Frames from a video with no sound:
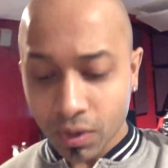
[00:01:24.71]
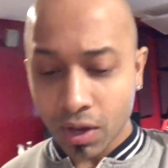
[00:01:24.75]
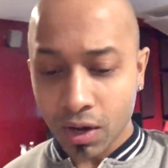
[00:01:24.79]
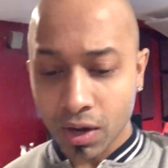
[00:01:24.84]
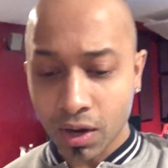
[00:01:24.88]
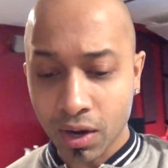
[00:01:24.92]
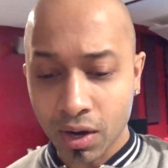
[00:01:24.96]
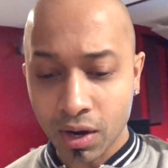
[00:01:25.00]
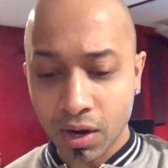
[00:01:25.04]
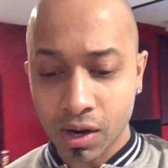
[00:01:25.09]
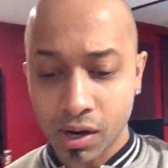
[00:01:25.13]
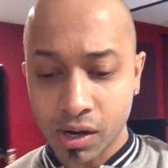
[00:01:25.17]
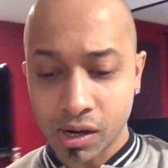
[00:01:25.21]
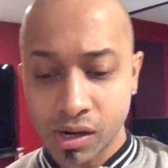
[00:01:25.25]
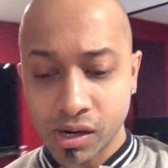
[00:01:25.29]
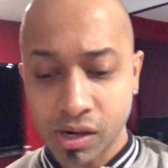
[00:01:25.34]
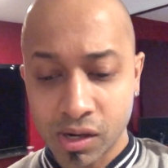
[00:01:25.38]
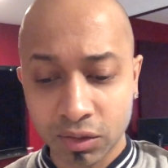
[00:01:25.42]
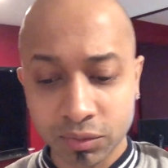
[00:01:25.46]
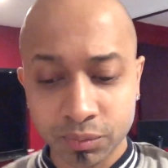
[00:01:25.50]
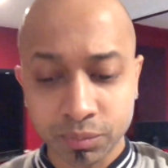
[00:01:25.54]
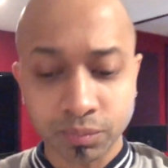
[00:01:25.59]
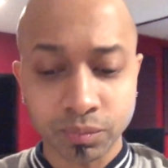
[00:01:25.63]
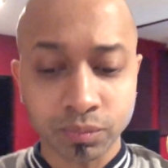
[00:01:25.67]

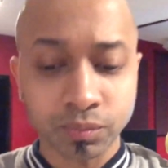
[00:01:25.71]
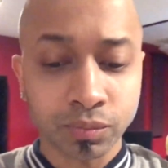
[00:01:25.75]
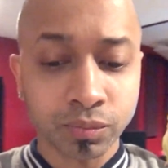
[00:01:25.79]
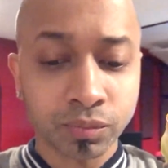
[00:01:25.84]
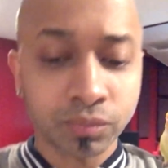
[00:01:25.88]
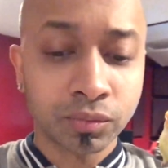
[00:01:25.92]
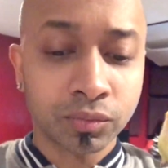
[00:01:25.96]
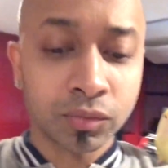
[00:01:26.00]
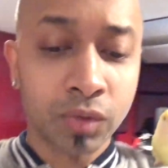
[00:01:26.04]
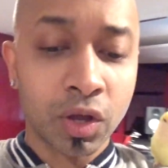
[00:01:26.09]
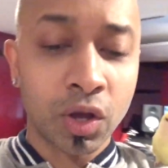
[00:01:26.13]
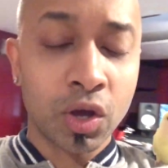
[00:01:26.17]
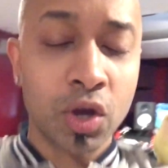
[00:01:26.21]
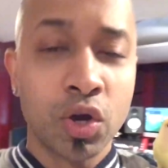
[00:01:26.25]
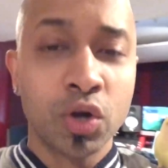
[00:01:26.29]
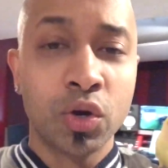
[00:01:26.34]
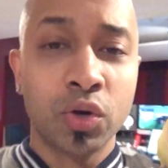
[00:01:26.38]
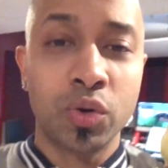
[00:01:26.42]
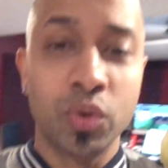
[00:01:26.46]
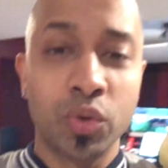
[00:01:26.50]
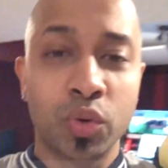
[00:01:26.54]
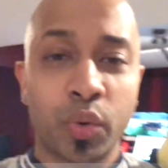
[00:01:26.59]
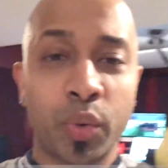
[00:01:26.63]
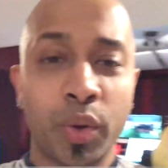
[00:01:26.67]
um,
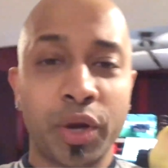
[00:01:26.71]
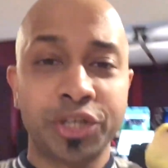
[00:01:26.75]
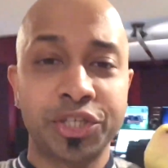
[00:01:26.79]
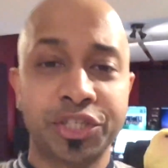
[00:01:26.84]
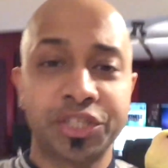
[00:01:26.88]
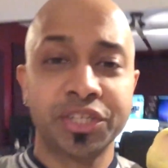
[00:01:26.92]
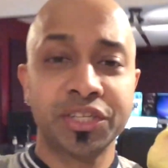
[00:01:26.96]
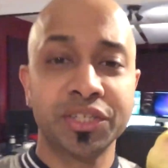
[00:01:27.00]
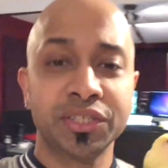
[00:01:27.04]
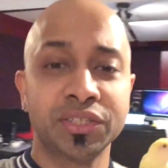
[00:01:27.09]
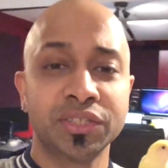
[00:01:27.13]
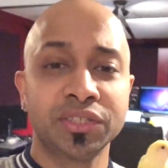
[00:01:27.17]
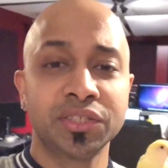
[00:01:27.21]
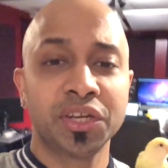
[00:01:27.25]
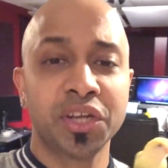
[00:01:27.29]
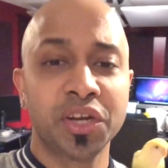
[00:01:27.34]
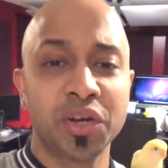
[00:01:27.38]
who question,